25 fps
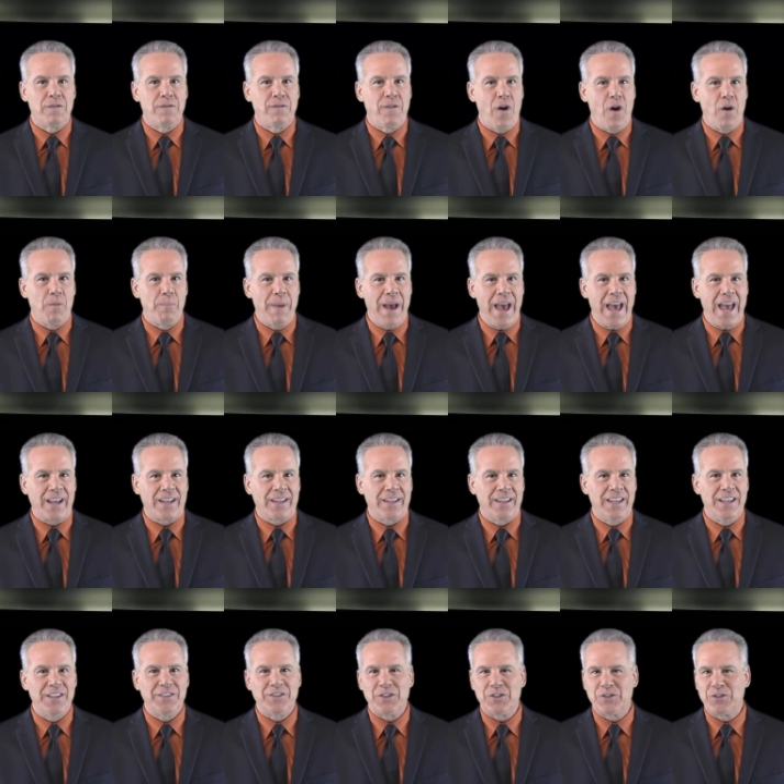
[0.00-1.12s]
Fallback
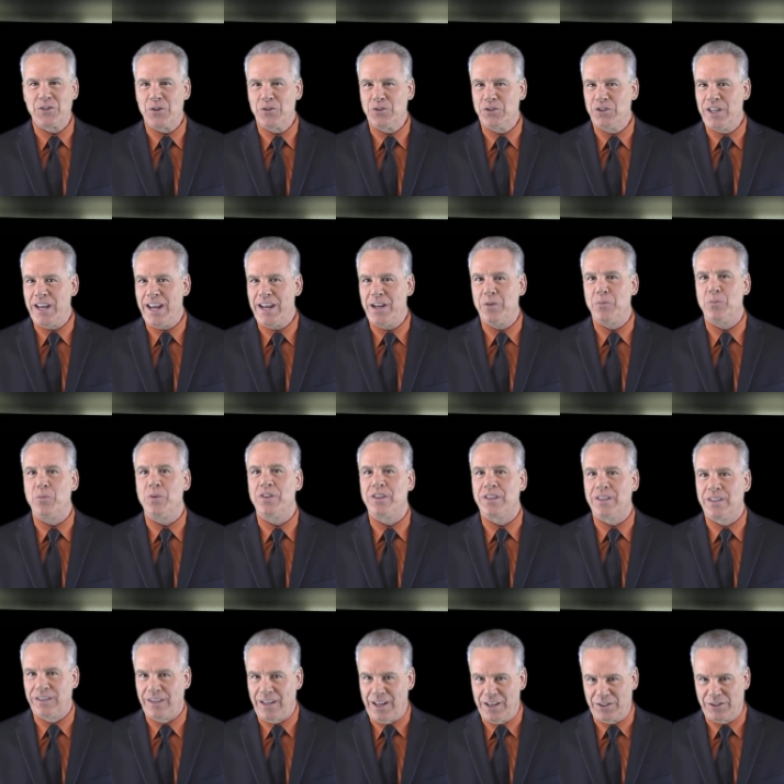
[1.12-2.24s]
is associated with
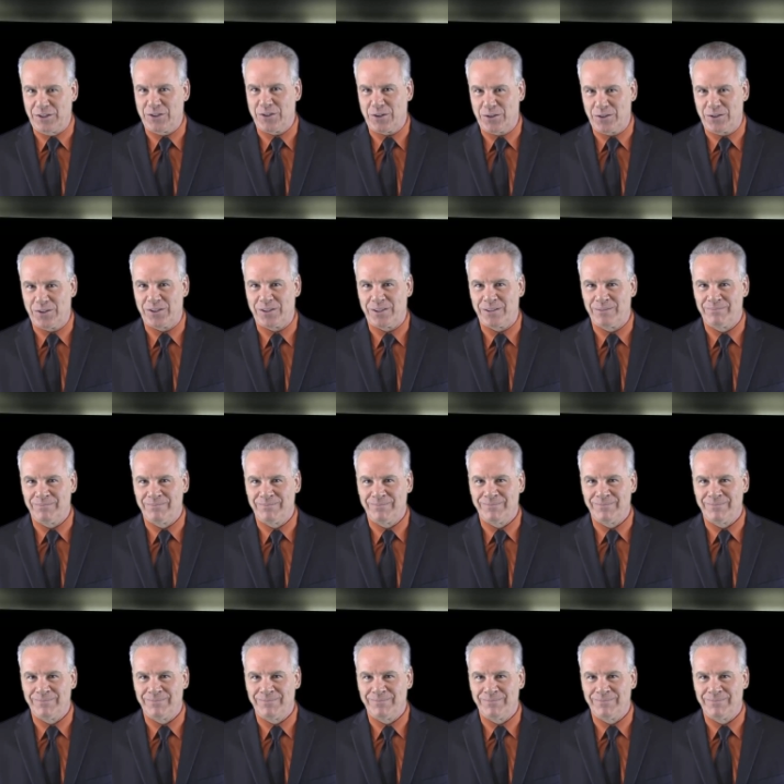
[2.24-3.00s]
clusters.